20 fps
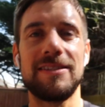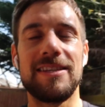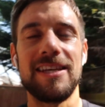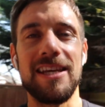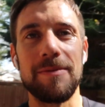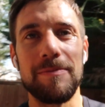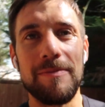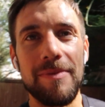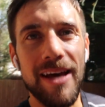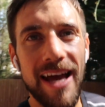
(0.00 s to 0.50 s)

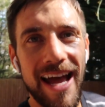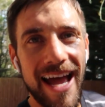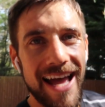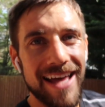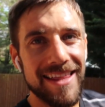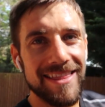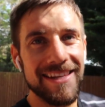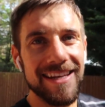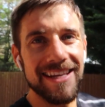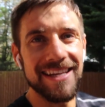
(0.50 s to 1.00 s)
team
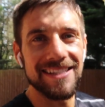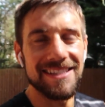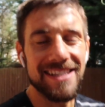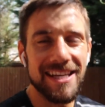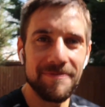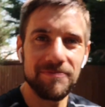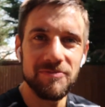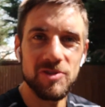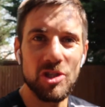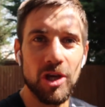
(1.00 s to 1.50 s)
athlete
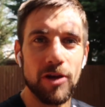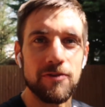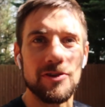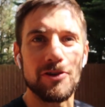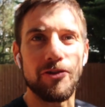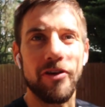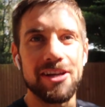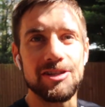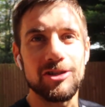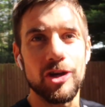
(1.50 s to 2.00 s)
Sophie
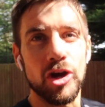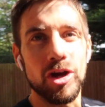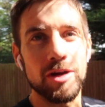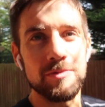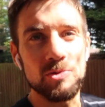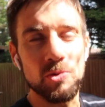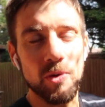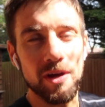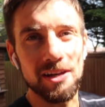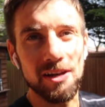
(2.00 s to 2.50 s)
Grace
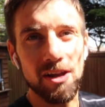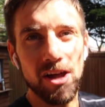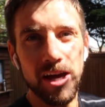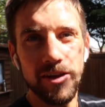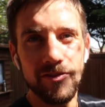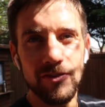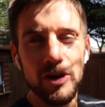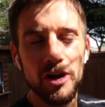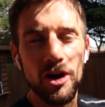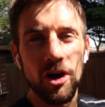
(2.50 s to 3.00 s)
Holmes. Went
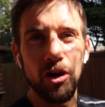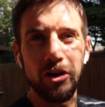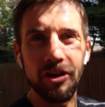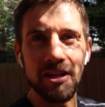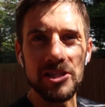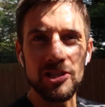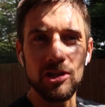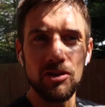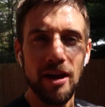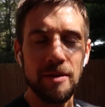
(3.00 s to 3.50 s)
live on
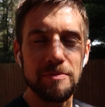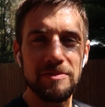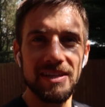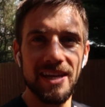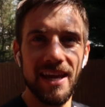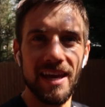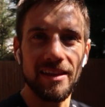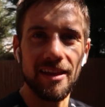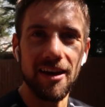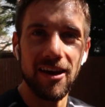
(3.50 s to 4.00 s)
Instagram
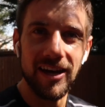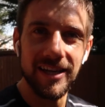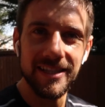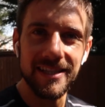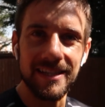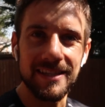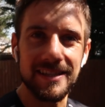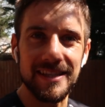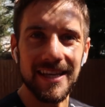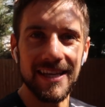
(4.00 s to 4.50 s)
together. I
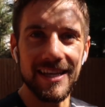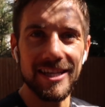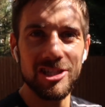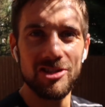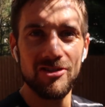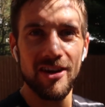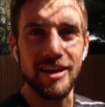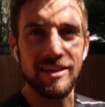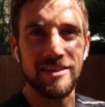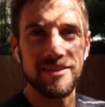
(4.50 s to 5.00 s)
did the
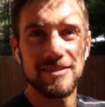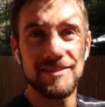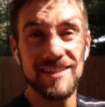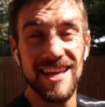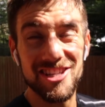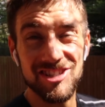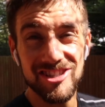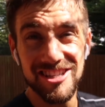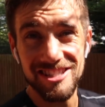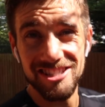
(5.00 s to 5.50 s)
strength
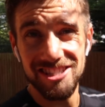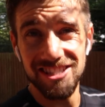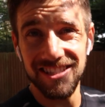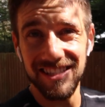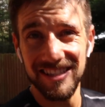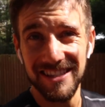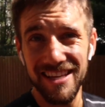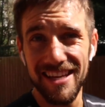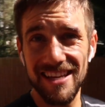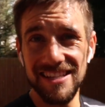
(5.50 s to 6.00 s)
session, she
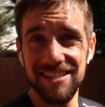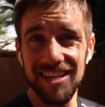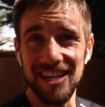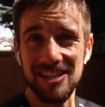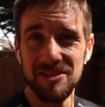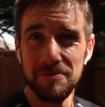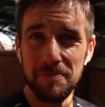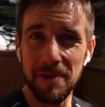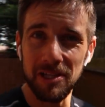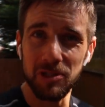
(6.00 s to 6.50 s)
did the HIIT
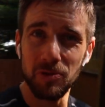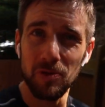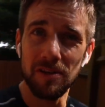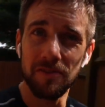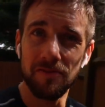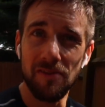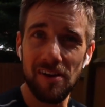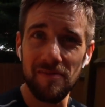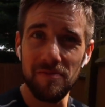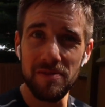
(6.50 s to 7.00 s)
session, about
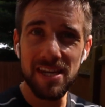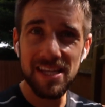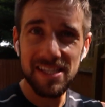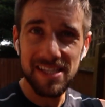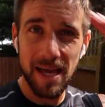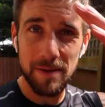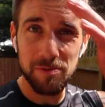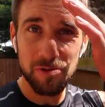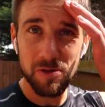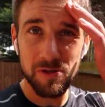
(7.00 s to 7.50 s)
twenty-five
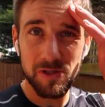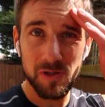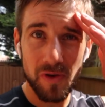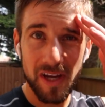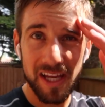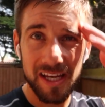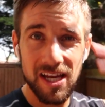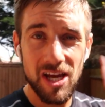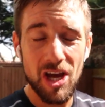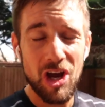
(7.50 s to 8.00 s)
minutes, absolute
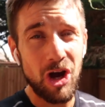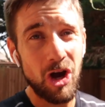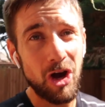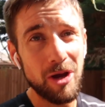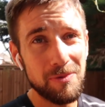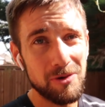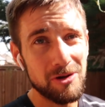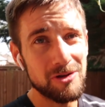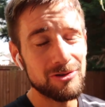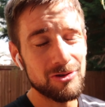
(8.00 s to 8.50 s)
sweating.
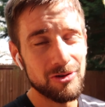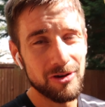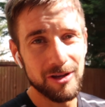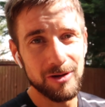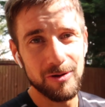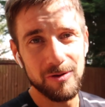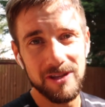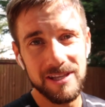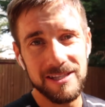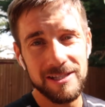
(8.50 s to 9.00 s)
Hope you're
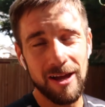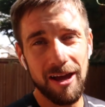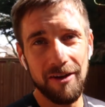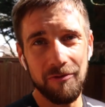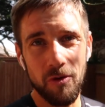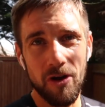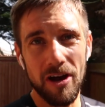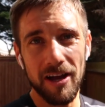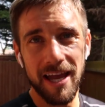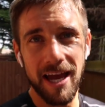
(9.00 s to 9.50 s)
enjoying all these
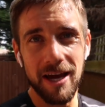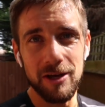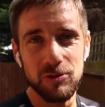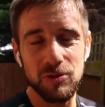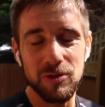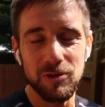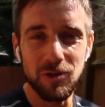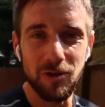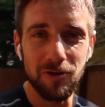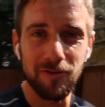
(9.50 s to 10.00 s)
live
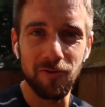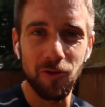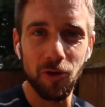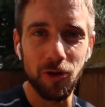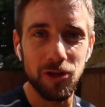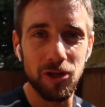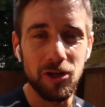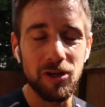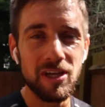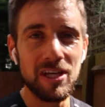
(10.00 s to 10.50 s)
workouts we're doing
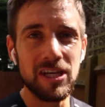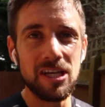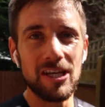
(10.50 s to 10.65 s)
for you.